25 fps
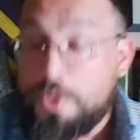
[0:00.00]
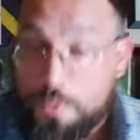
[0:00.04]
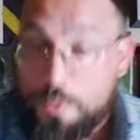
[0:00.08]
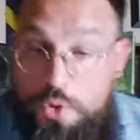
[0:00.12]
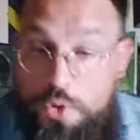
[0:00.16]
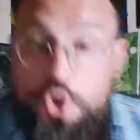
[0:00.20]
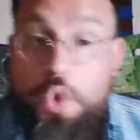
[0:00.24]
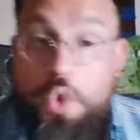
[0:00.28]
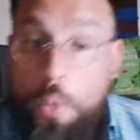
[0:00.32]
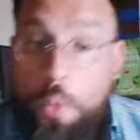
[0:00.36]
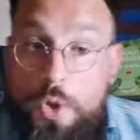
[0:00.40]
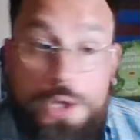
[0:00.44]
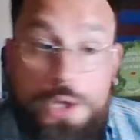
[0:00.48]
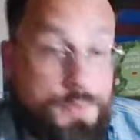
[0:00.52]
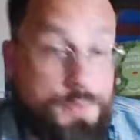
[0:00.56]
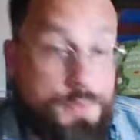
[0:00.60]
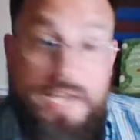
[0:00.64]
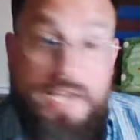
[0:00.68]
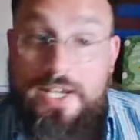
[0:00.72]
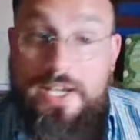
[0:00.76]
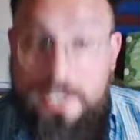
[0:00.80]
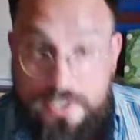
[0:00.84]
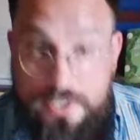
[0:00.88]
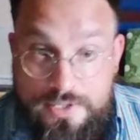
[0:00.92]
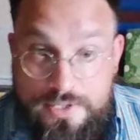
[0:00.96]
George
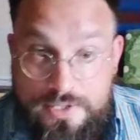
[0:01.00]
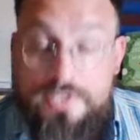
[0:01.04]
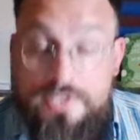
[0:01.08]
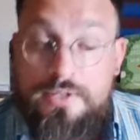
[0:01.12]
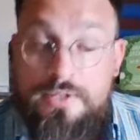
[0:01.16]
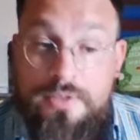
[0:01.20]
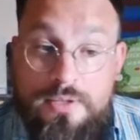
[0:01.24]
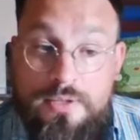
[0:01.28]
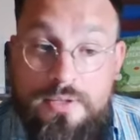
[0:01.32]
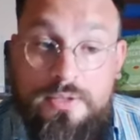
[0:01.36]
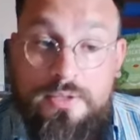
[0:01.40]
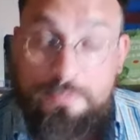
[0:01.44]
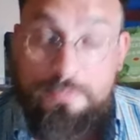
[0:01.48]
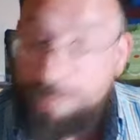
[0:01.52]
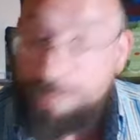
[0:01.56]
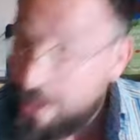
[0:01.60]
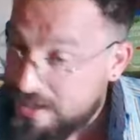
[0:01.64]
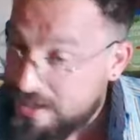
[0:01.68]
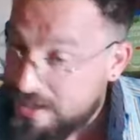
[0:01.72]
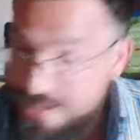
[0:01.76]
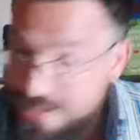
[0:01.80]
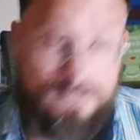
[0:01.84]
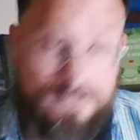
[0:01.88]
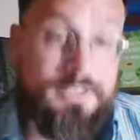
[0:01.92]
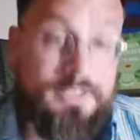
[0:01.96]
Pickens,
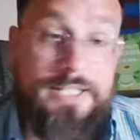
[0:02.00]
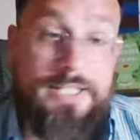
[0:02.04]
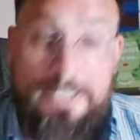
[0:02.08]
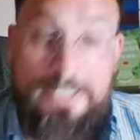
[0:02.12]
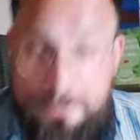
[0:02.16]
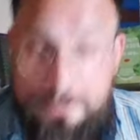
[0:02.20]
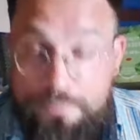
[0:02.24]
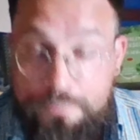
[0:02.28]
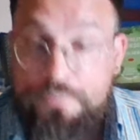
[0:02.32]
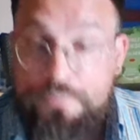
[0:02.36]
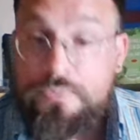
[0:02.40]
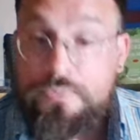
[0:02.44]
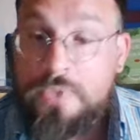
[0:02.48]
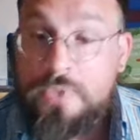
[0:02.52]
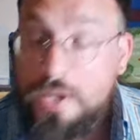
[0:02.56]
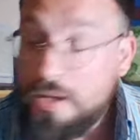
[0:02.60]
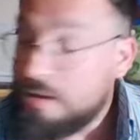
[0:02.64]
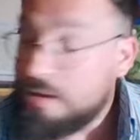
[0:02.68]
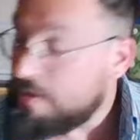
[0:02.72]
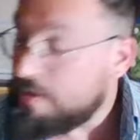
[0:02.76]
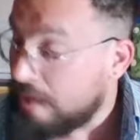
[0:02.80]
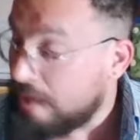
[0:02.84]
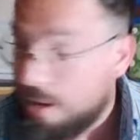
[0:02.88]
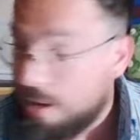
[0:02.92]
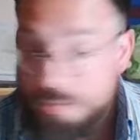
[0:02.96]
basically.
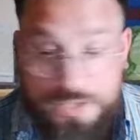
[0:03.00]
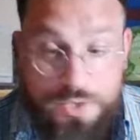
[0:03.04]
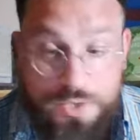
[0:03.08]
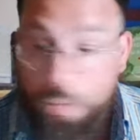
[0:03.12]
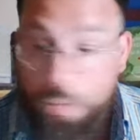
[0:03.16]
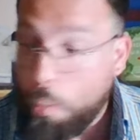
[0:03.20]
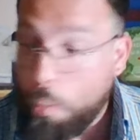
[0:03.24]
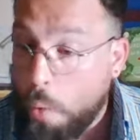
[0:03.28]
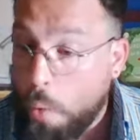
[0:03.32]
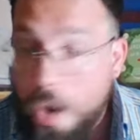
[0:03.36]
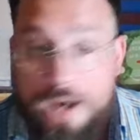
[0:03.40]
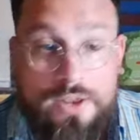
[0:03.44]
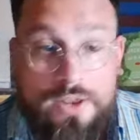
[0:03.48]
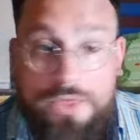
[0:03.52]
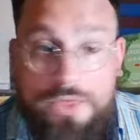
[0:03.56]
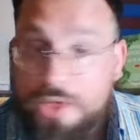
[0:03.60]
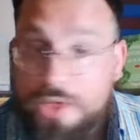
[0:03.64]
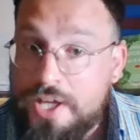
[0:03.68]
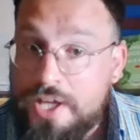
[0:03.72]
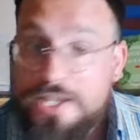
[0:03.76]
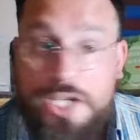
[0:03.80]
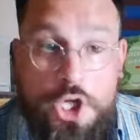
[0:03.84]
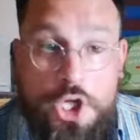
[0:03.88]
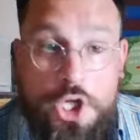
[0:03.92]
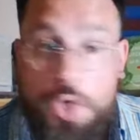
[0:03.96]
That was the one
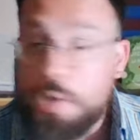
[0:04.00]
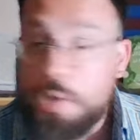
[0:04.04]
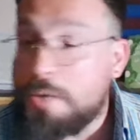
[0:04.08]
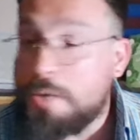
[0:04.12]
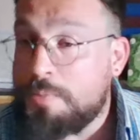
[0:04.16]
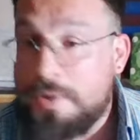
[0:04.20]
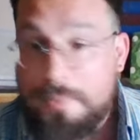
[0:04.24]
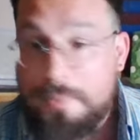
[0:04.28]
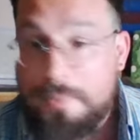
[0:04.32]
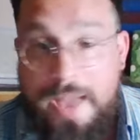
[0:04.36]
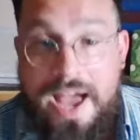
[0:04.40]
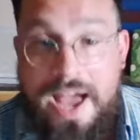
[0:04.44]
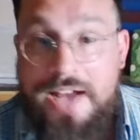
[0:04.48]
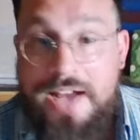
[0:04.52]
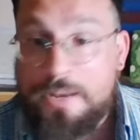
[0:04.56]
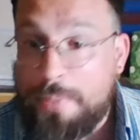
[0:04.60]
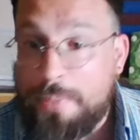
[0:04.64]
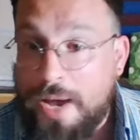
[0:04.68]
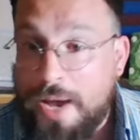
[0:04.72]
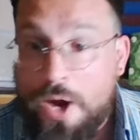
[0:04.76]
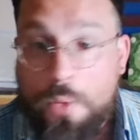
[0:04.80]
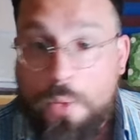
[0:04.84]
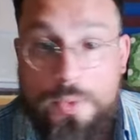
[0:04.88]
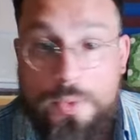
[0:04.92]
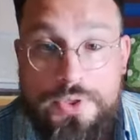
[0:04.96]
thing that you can be mad
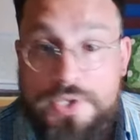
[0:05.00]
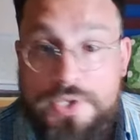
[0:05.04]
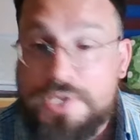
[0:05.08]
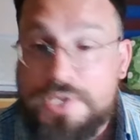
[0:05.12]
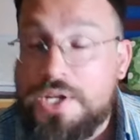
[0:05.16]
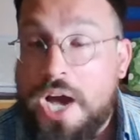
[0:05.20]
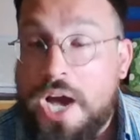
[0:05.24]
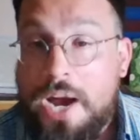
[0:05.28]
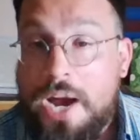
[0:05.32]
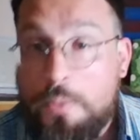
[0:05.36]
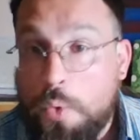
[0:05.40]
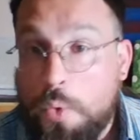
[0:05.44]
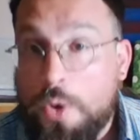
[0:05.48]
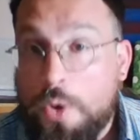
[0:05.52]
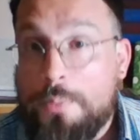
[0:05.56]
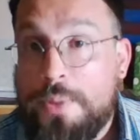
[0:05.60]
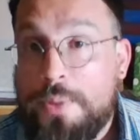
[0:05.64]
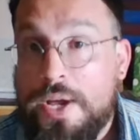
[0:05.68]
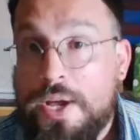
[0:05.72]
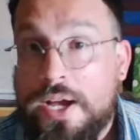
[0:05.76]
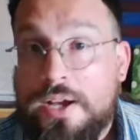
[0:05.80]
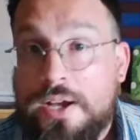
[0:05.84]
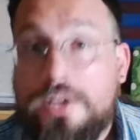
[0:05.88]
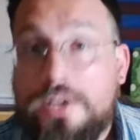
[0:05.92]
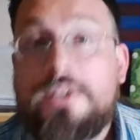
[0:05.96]
about with the Sky Moore
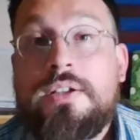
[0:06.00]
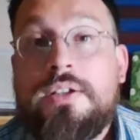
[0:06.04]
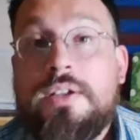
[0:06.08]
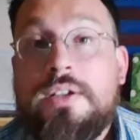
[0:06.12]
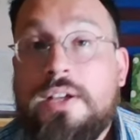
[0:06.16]
pick.